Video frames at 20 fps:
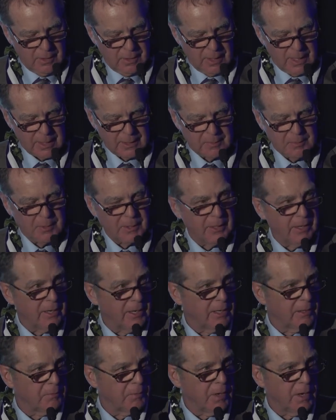At the
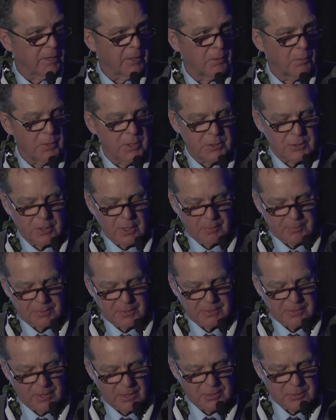beginning, we had to reach up
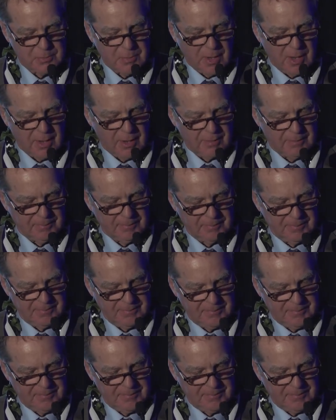to touch bottom.